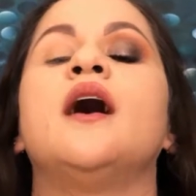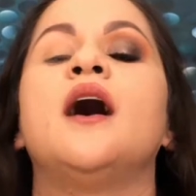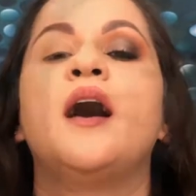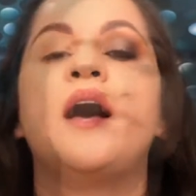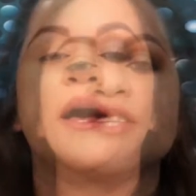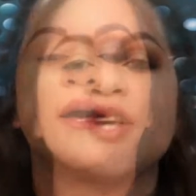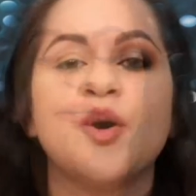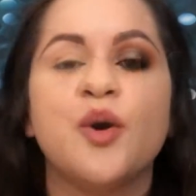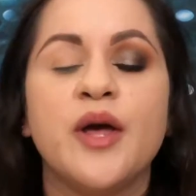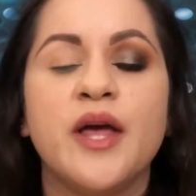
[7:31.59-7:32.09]

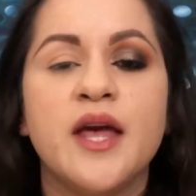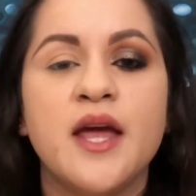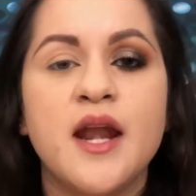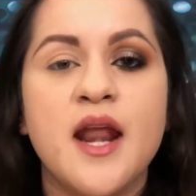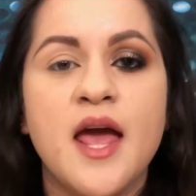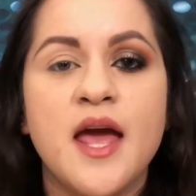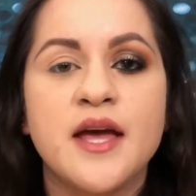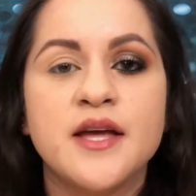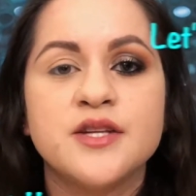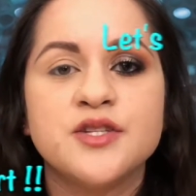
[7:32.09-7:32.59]
Go in
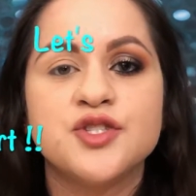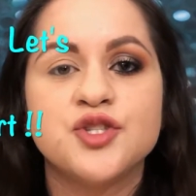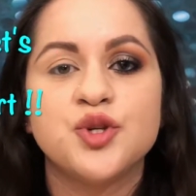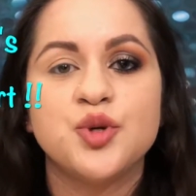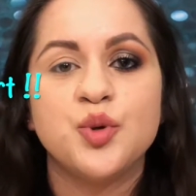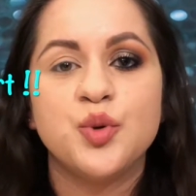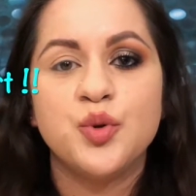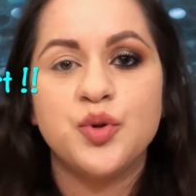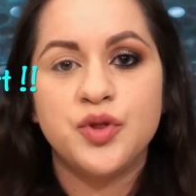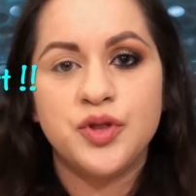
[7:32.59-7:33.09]
and
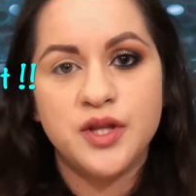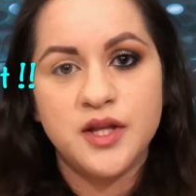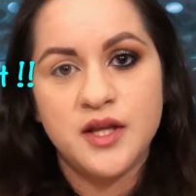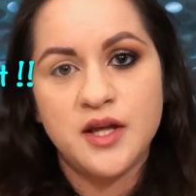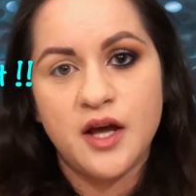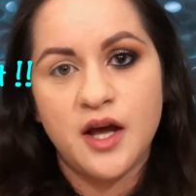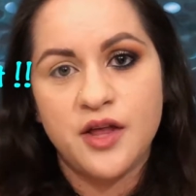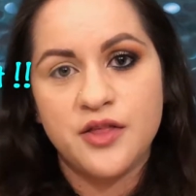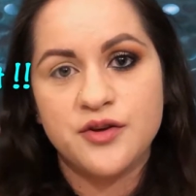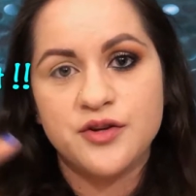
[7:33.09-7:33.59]
do
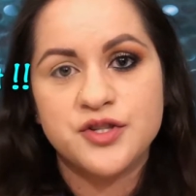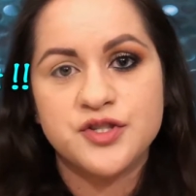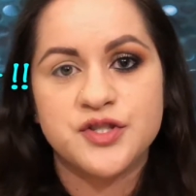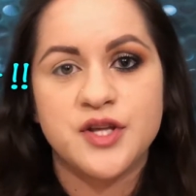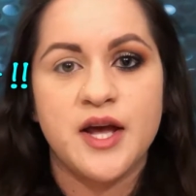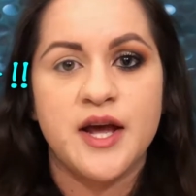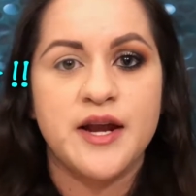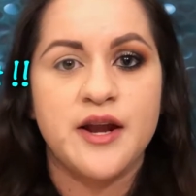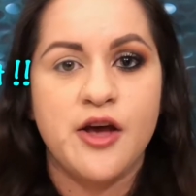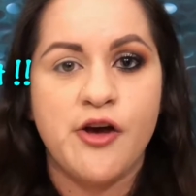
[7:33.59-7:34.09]
the other
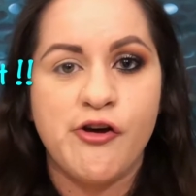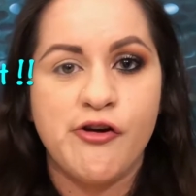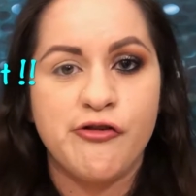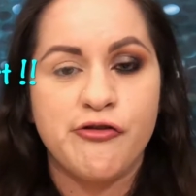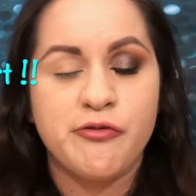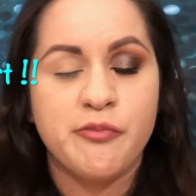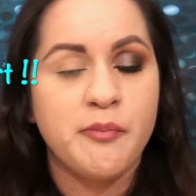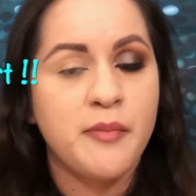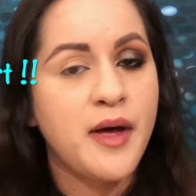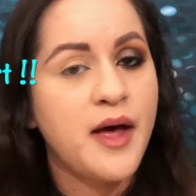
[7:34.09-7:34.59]
side
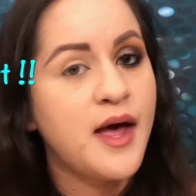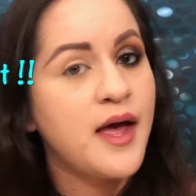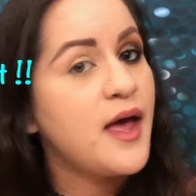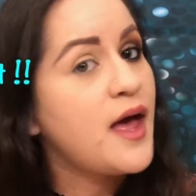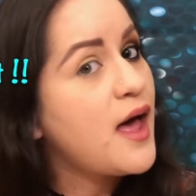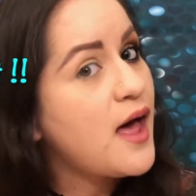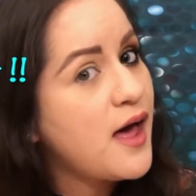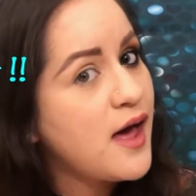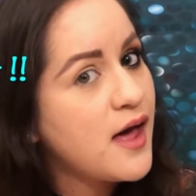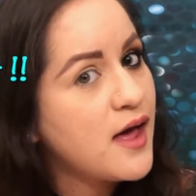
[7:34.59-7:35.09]
of my
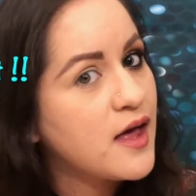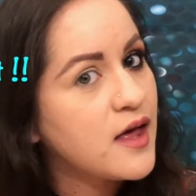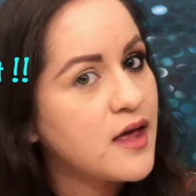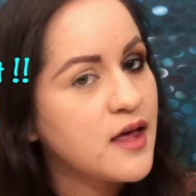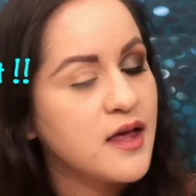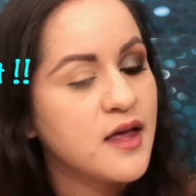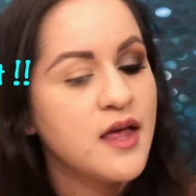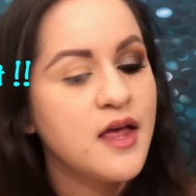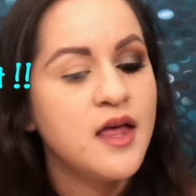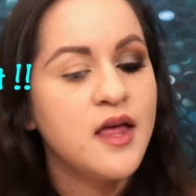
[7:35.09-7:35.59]

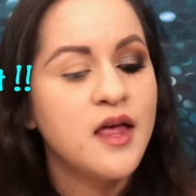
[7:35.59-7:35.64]
eye.